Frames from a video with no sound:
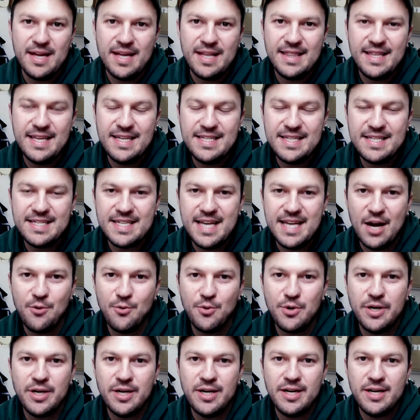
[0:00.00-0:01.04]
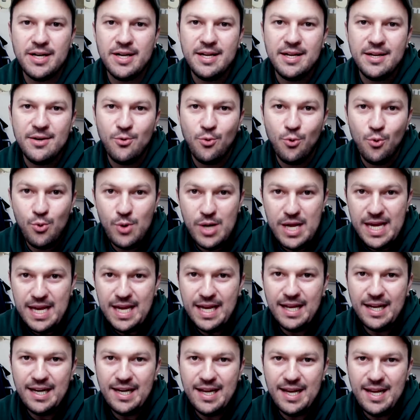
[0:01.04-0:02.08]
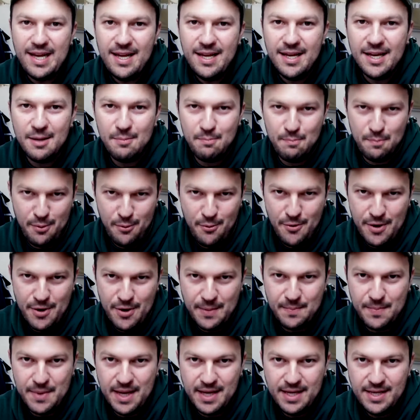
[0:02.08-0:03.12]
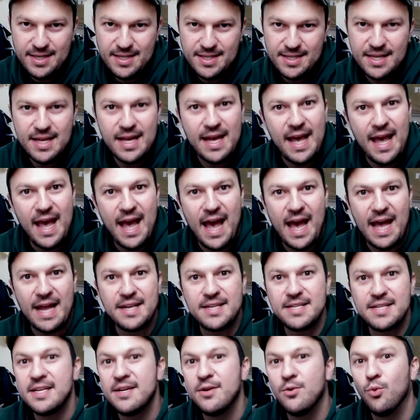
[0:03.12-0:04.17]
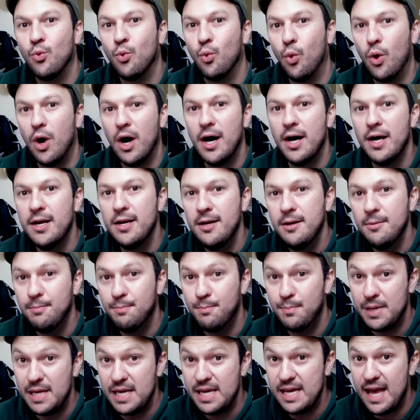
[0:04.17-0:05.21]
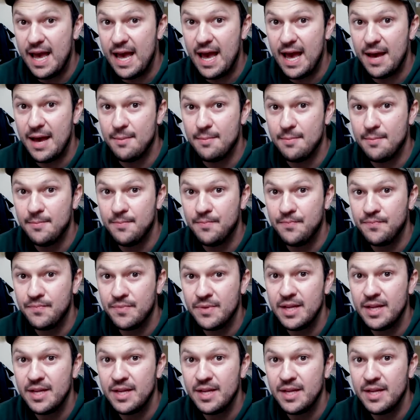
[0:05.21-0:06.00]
This is our weekly appointment at 1 p.m.